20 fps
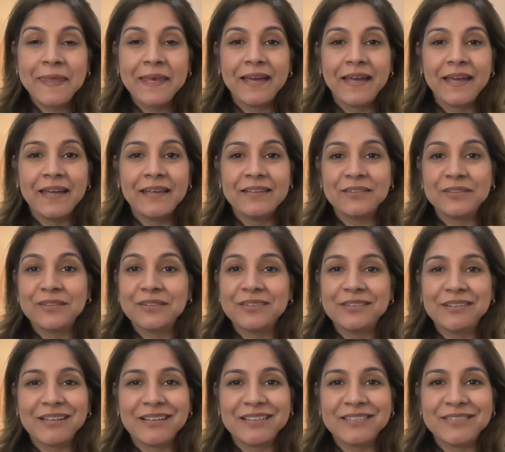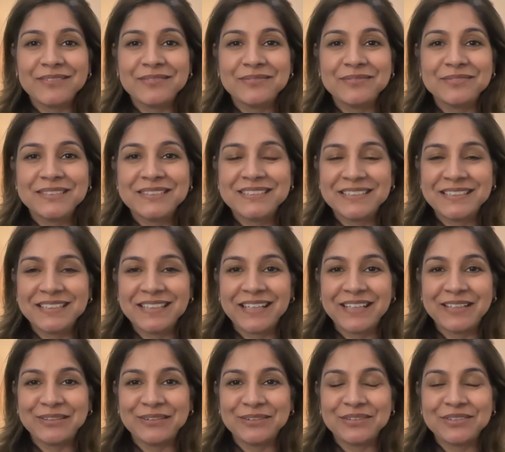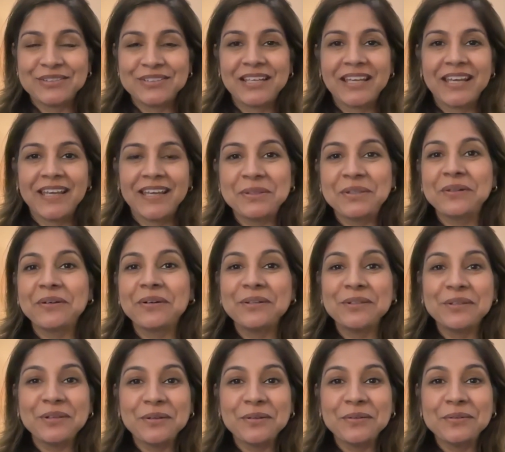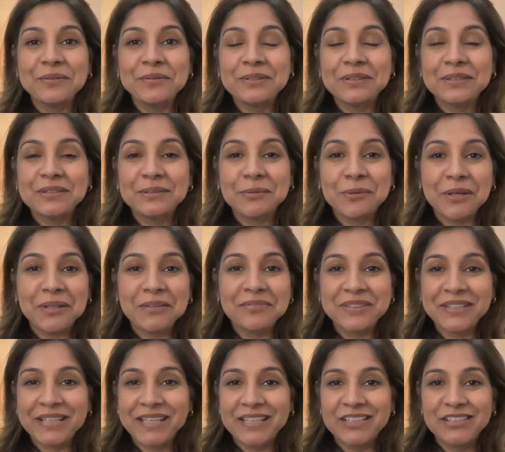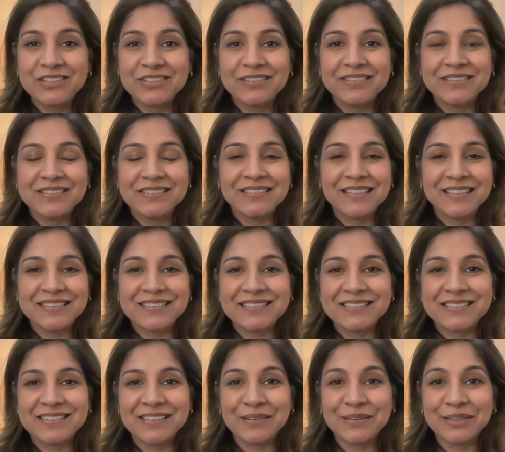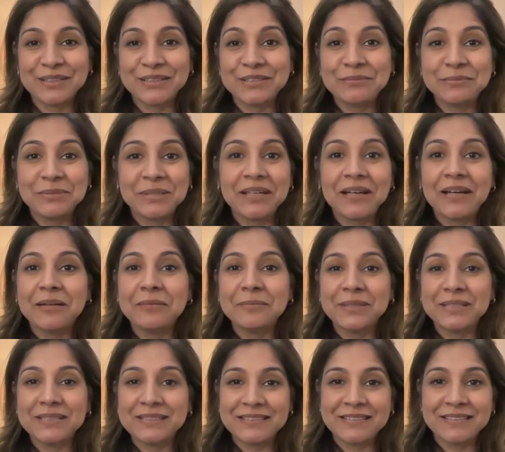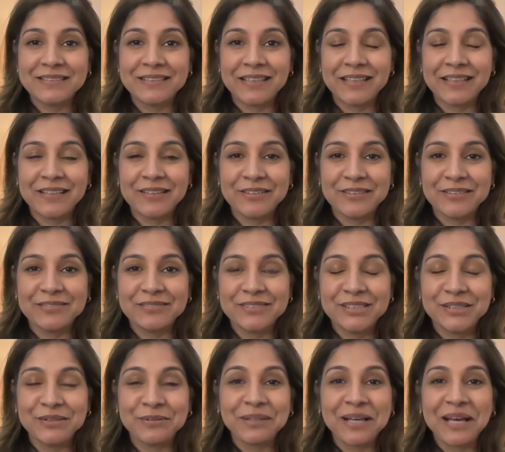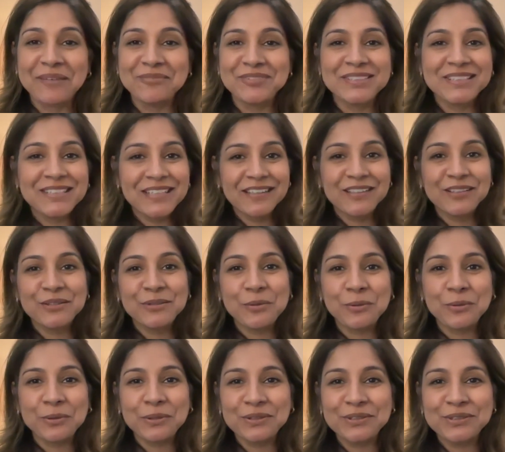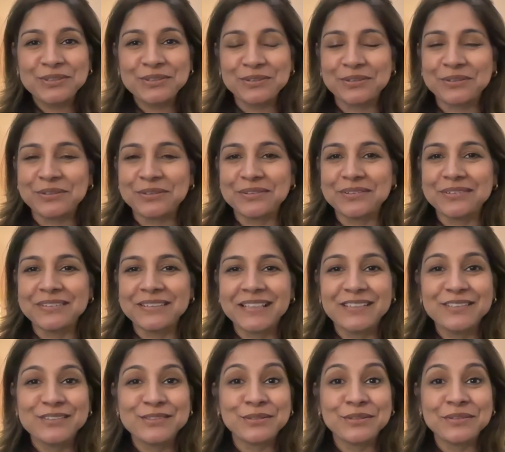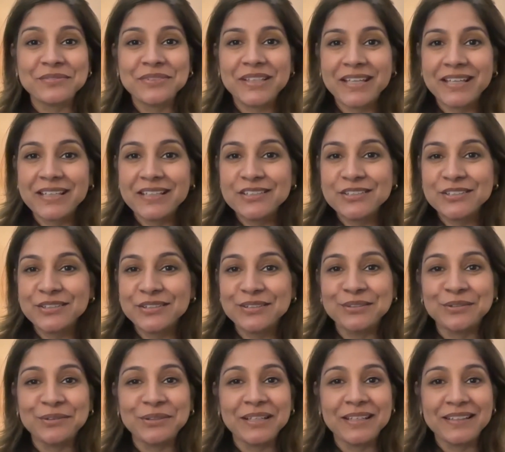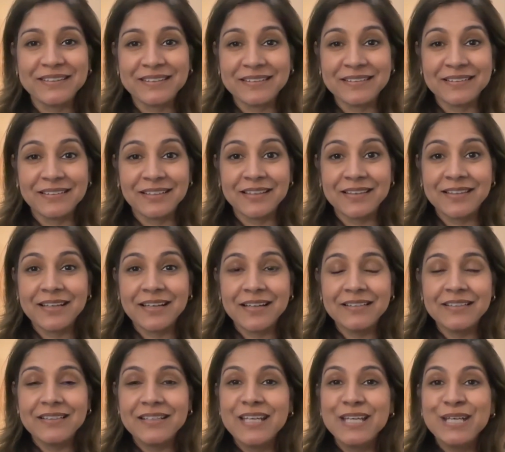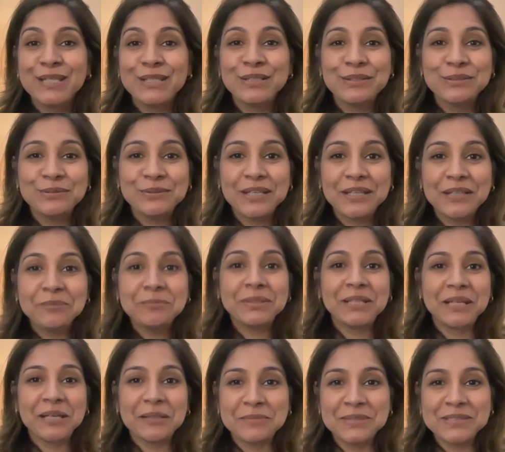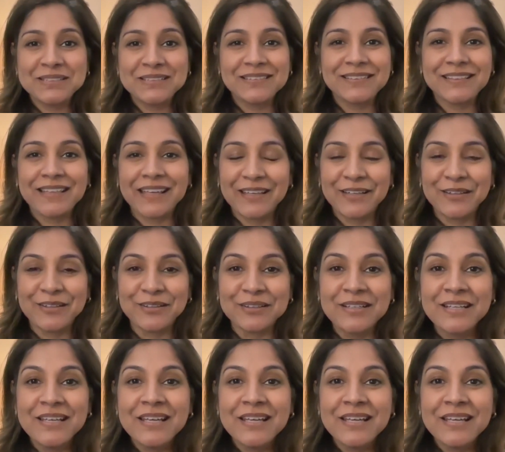and there are a lot of syndicators, and there are no qualifications necessary to become a syndicator. You don't have to take a course or get a certification or anything like that. You can become a syndicator